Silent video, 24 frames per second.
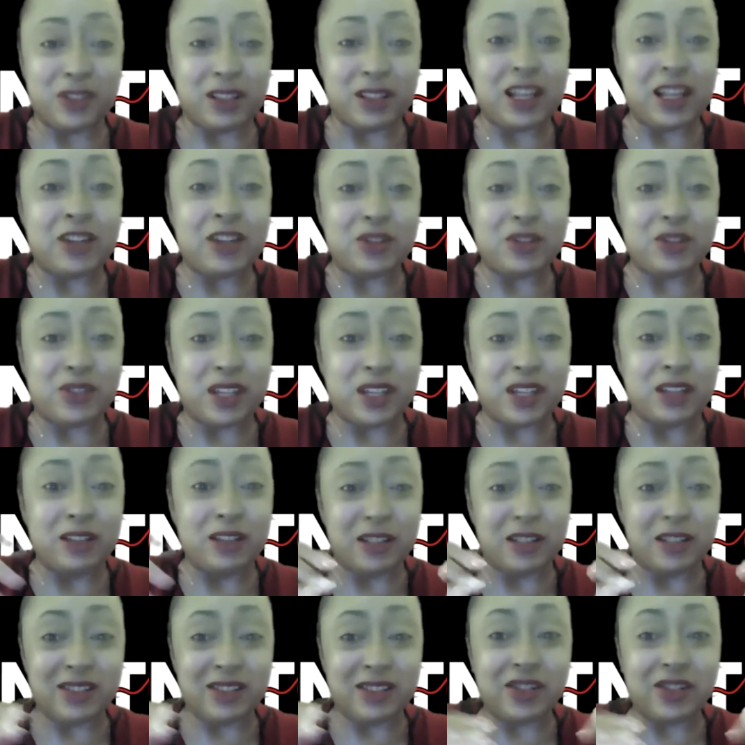like you said,
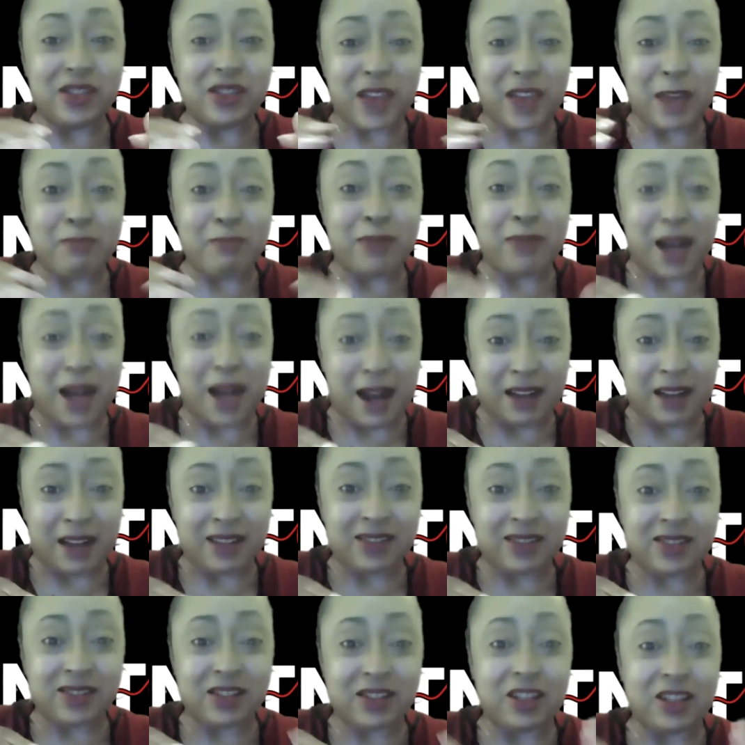look into that
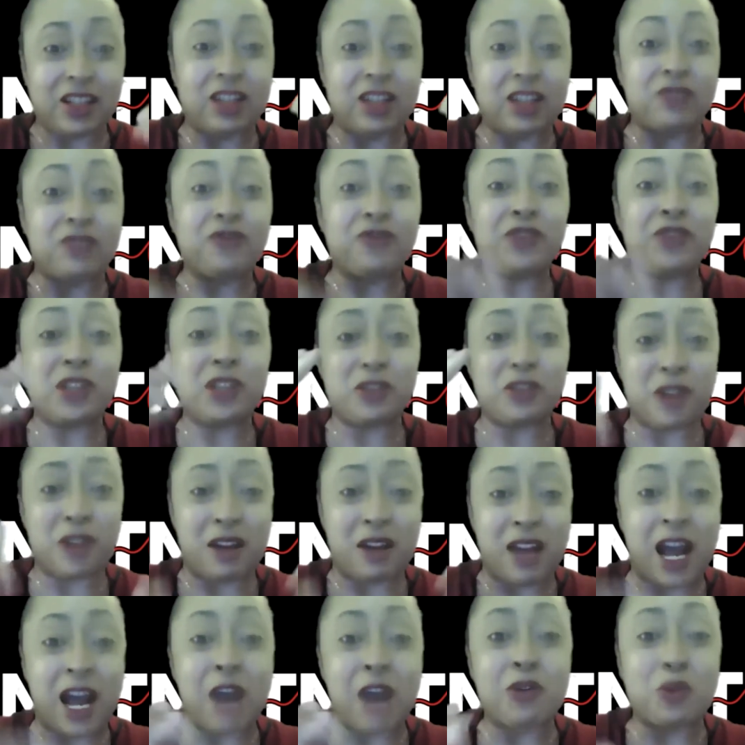box and figure
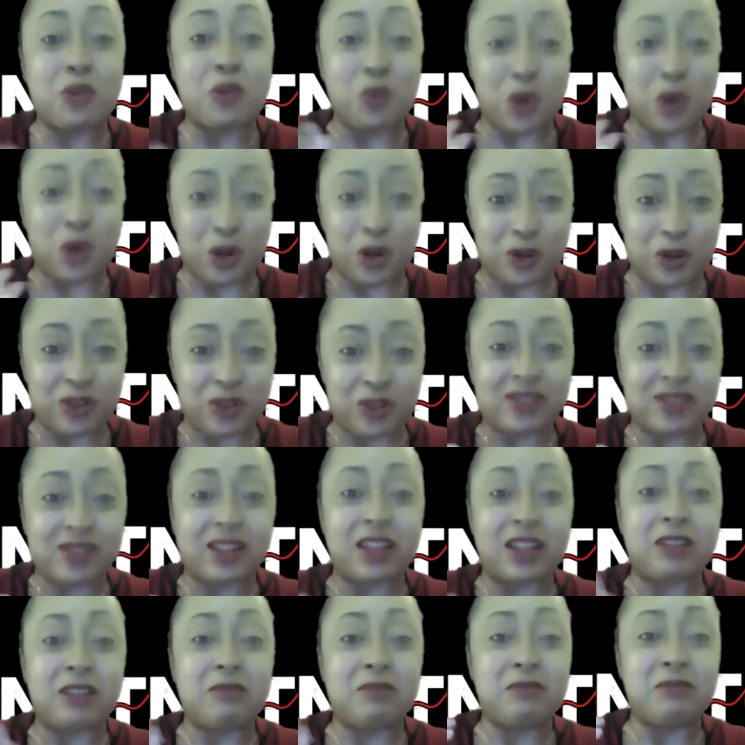out how it works
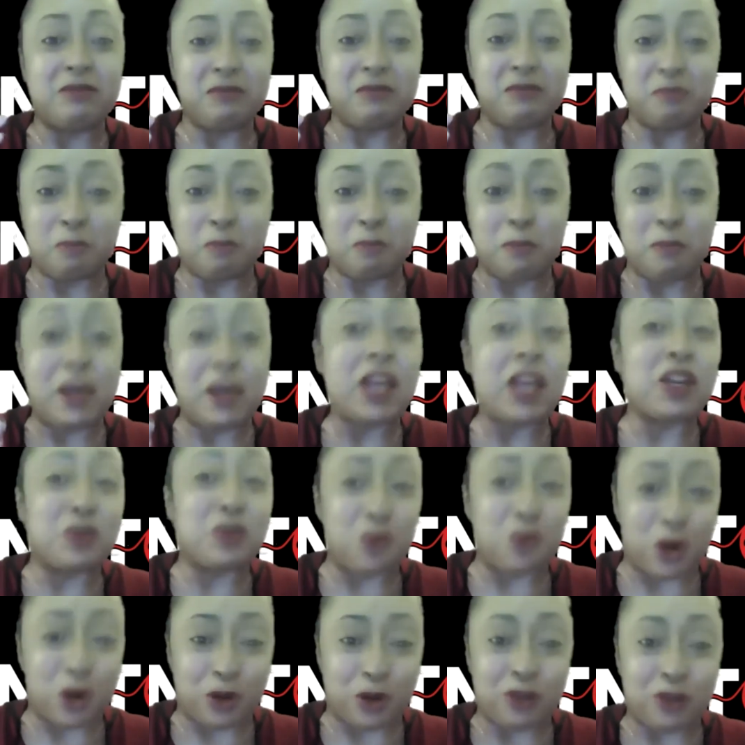and make it
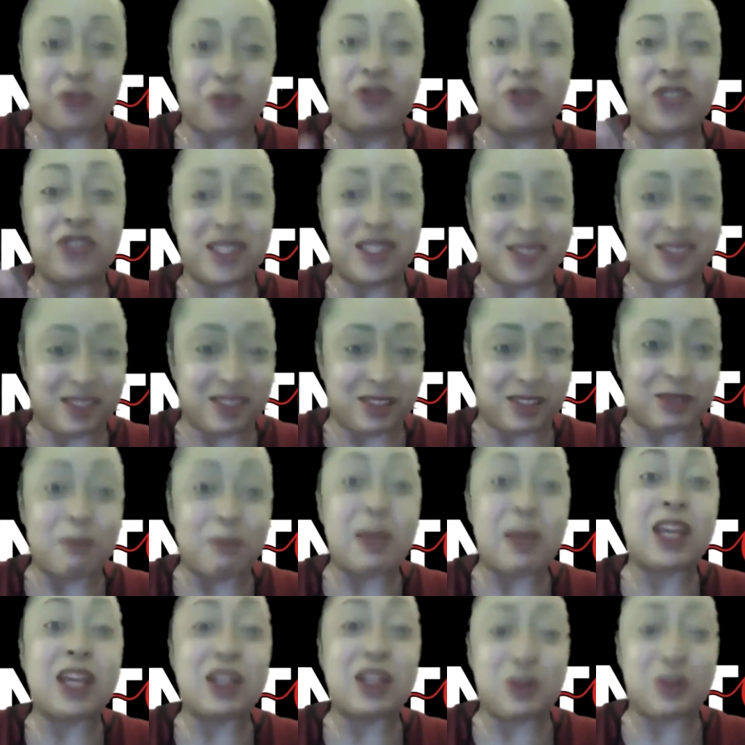work, fix it to
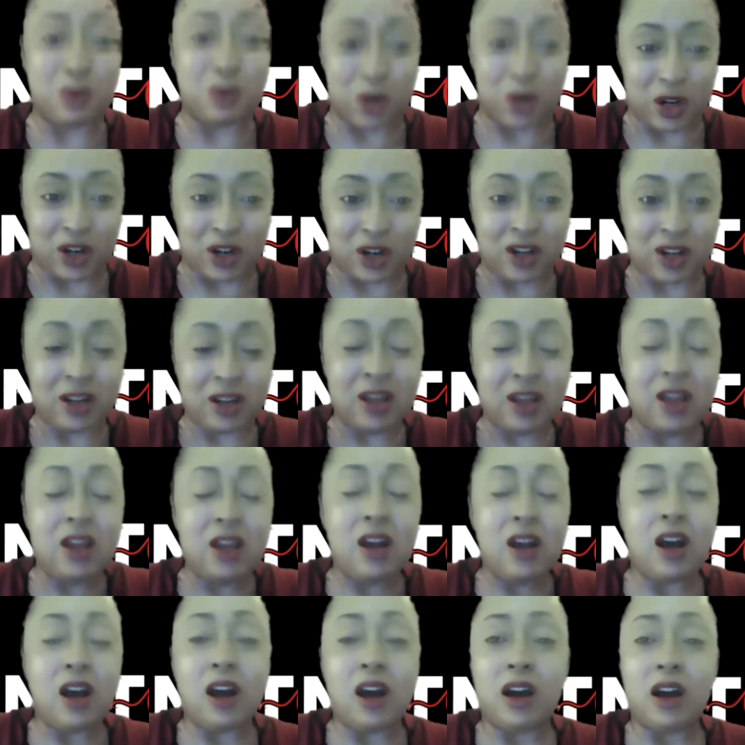make it work,
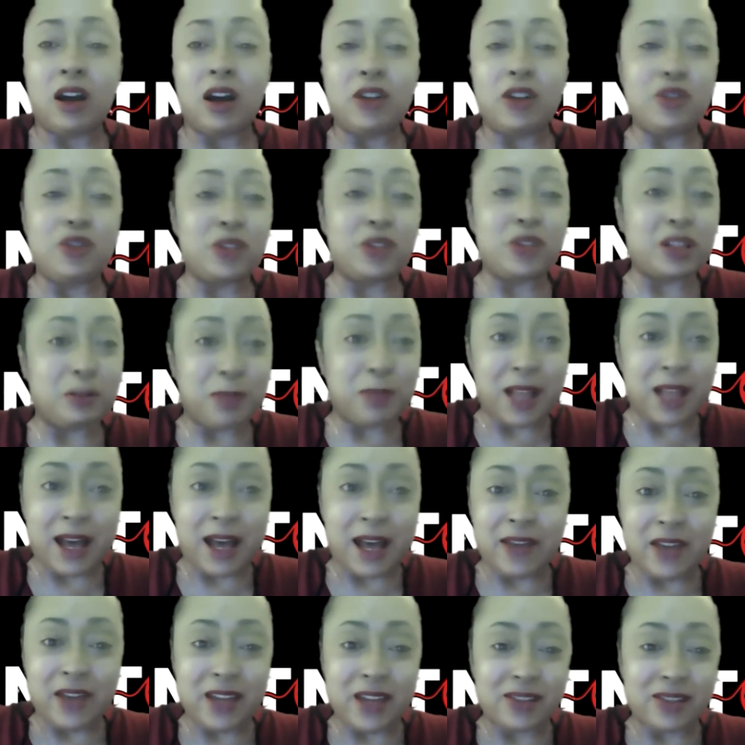uh, you can
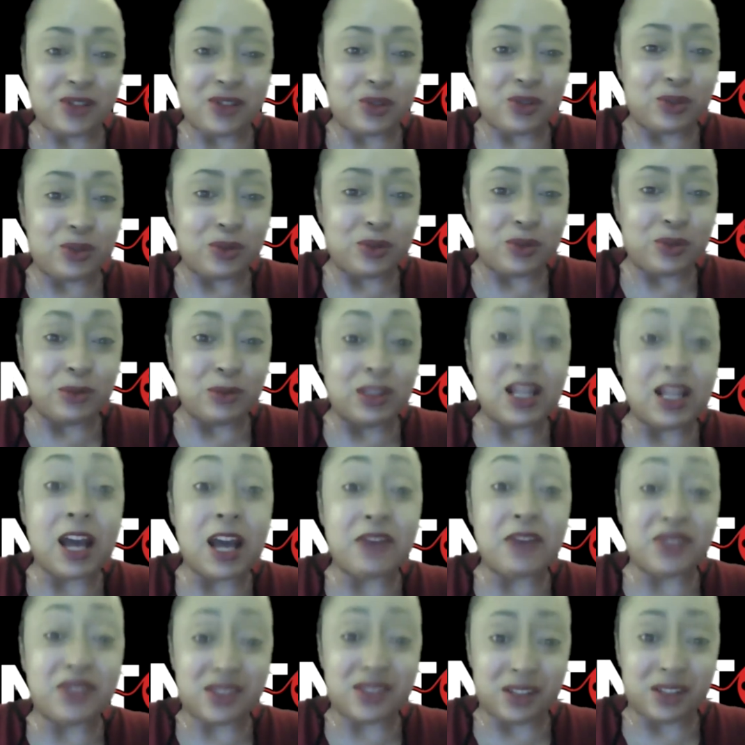apply that to
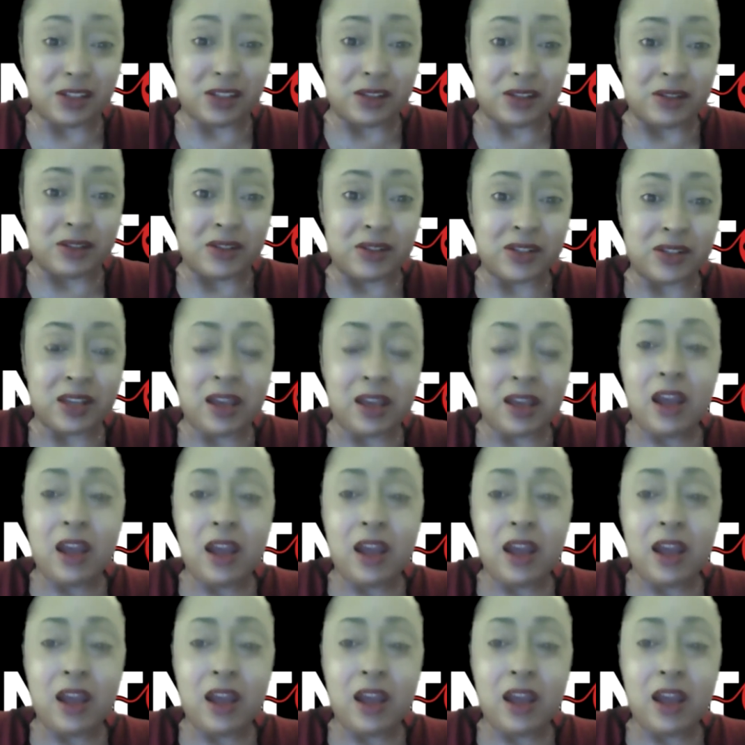life skills.